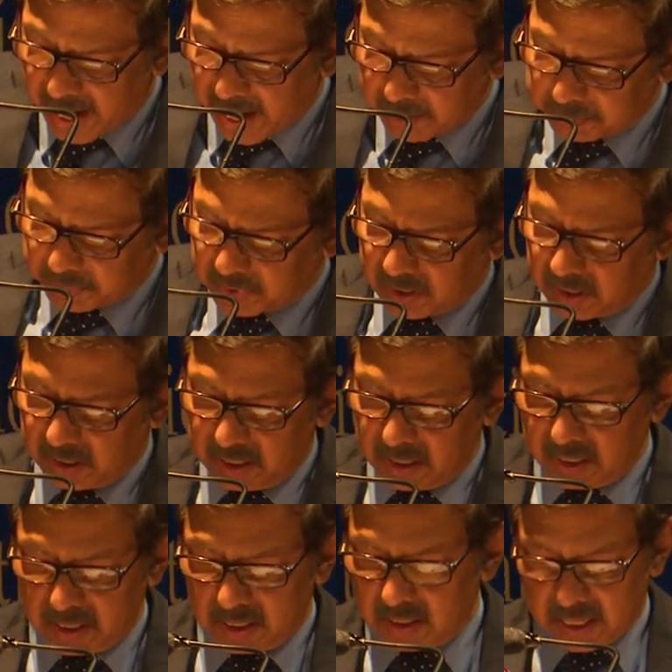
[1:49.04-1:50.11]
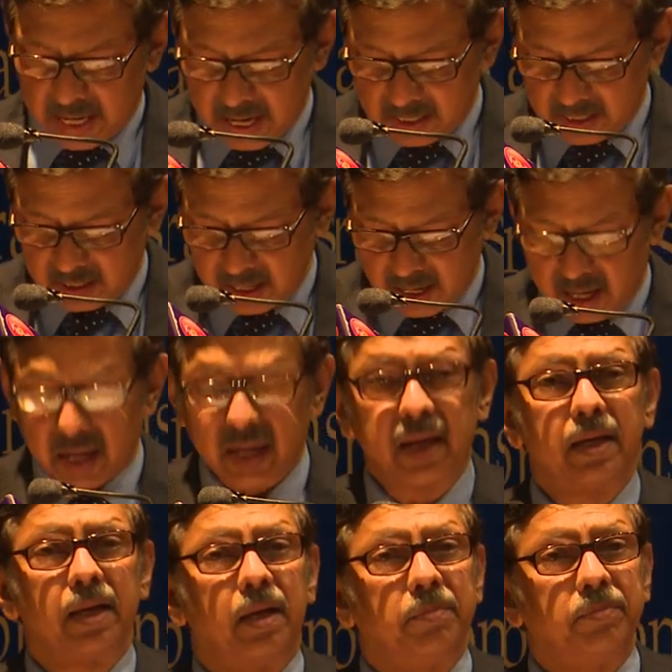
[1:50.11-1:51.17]
apt that
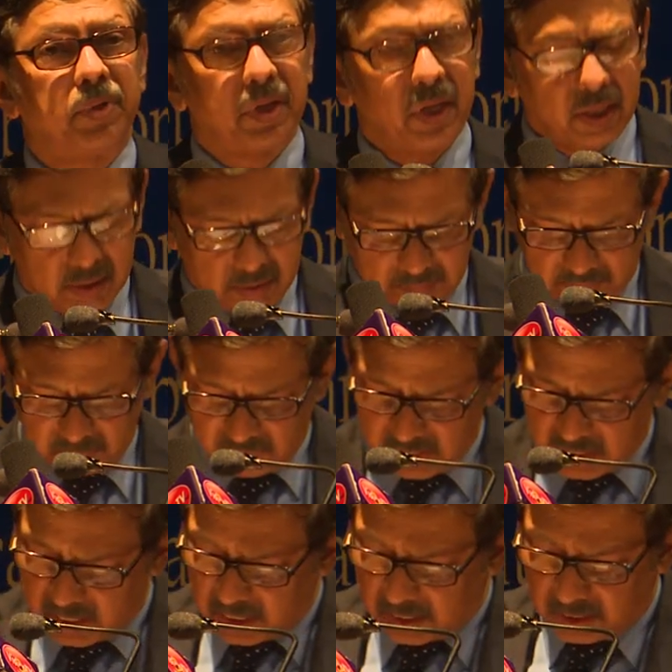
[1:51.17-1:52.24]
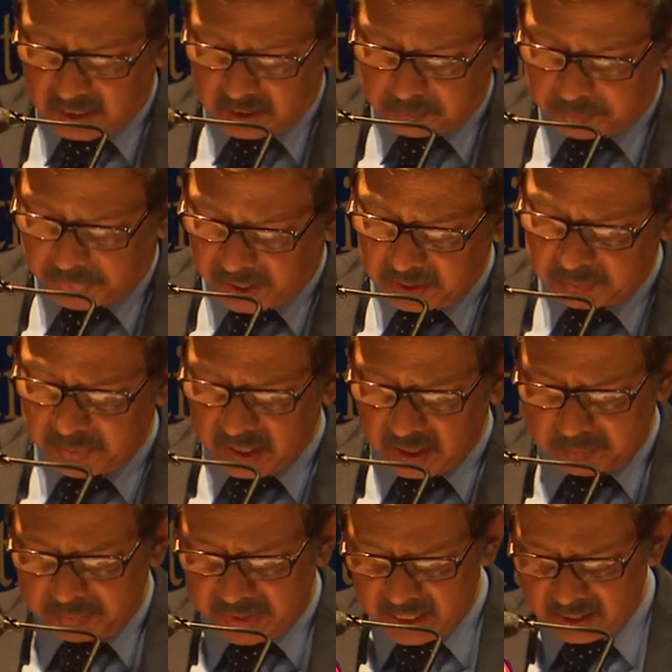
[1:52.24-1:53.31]
IIMC, the
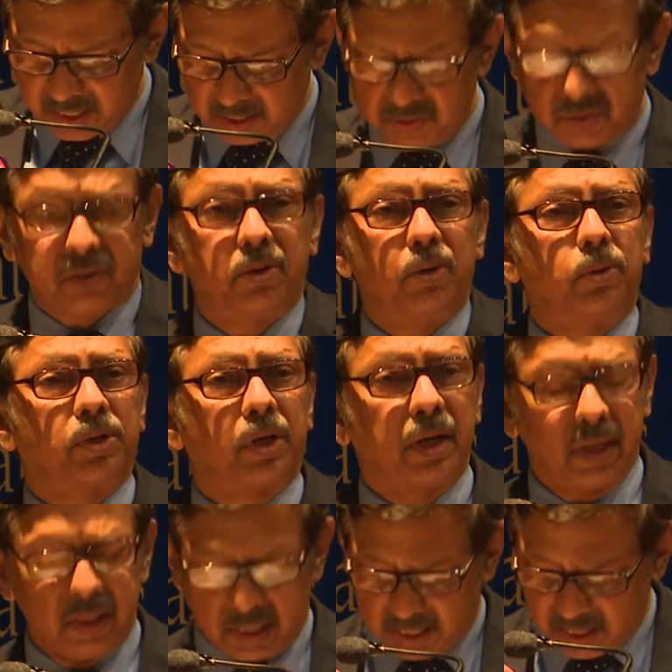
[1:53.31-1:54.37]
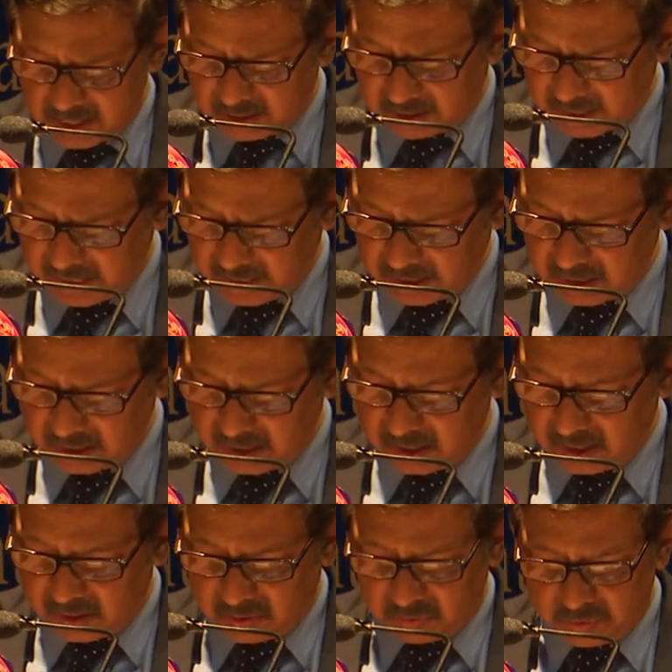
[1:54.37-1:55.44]
premier media institution in the country,
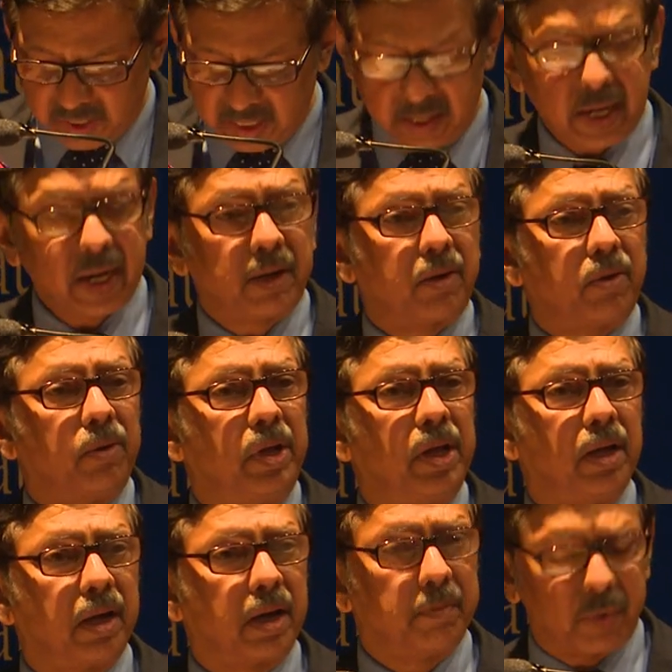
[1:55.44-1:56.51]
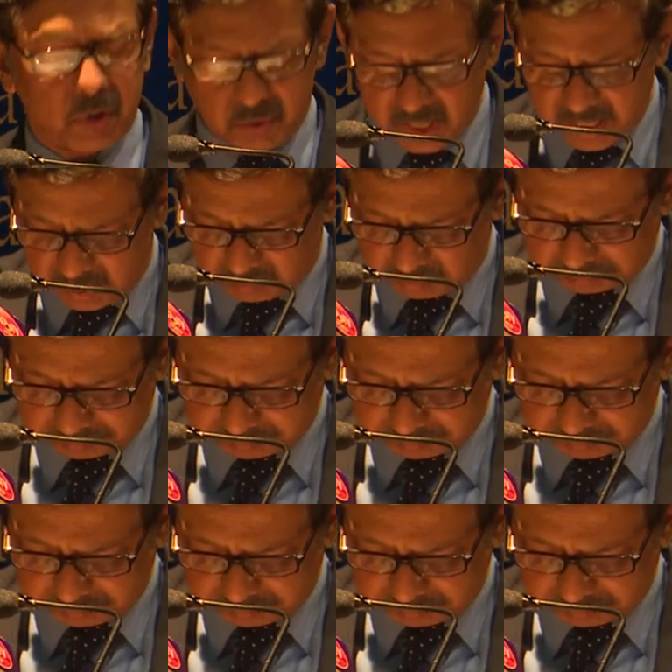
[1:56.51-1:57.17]
will get to hear him today.